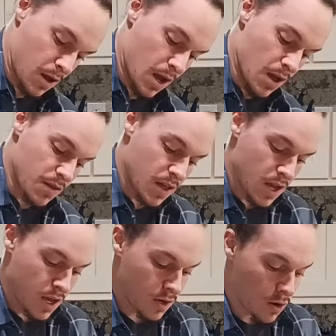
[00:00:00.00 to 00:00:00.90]
And
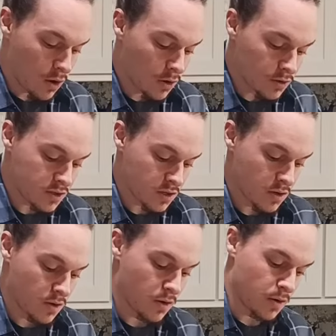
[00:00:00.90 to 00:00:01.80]
then
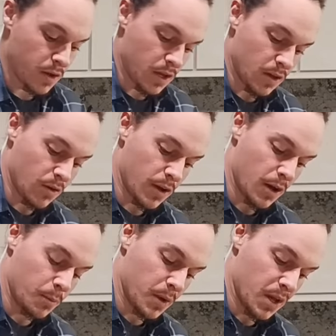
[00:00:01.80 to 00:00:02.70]
also it'll
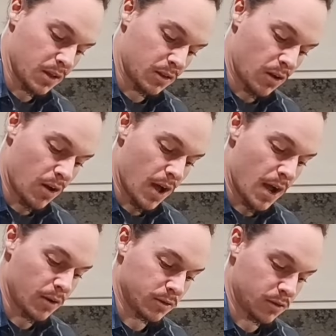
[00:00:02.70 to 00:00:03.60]
help it thaw
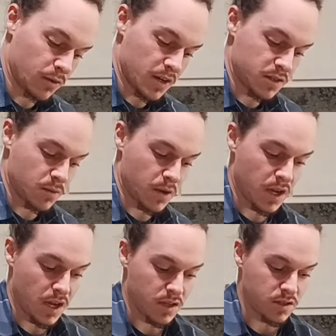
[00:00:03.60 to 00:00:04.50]
out the rest of the
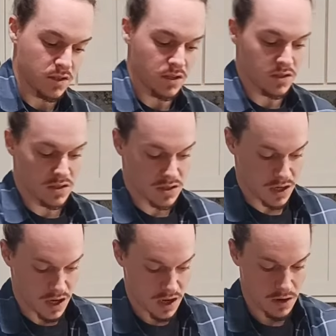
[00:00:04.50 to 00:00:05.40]
way. As you can
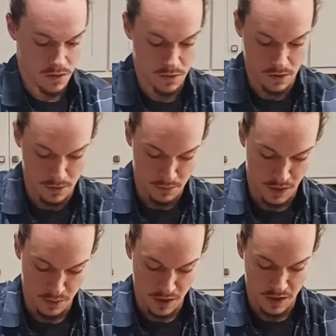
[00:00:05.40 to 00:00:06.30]
see, or
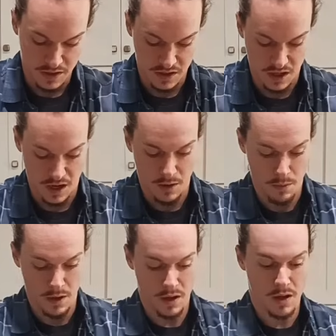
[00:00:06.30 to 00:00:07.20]
maybe not see,
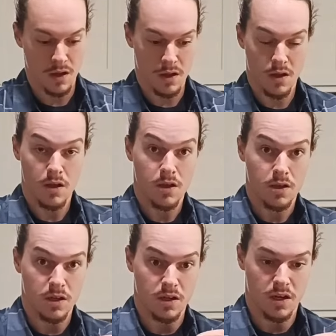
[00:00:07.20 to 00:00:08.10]
but
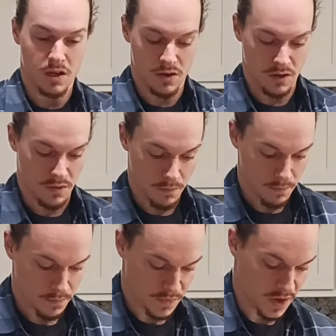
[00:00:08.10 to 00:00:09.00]
you can hear
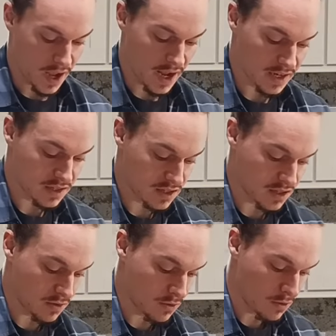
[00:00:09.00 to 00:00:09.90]
the ice
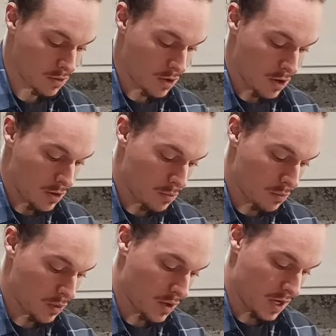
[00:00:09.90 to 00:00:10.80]
still
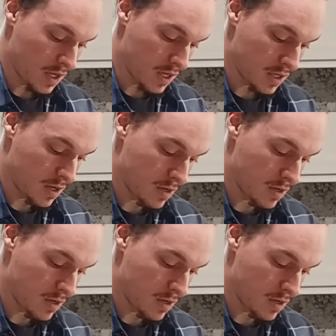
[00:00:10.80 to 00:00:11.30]
breaking.